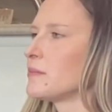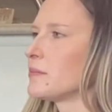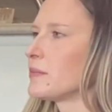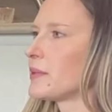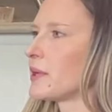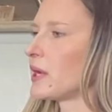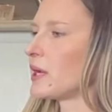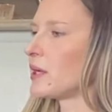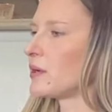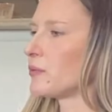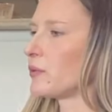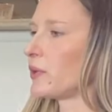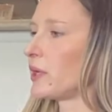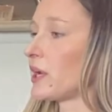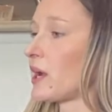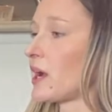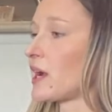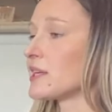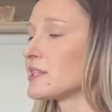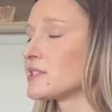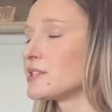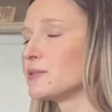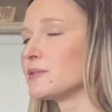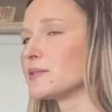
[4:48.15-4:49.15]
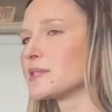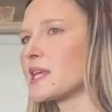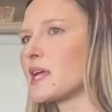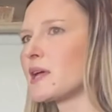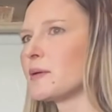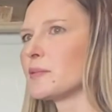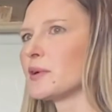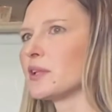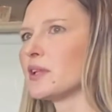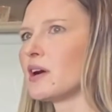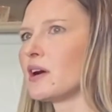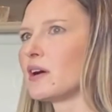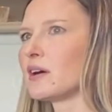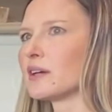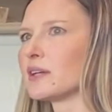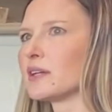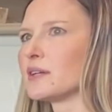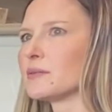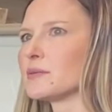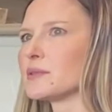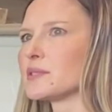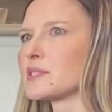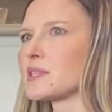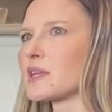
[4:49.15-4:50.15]
But when iTunes came along,
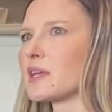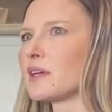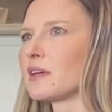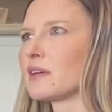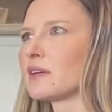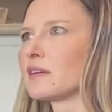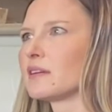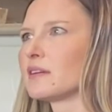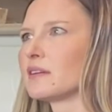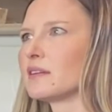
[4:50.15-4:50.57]
it was like,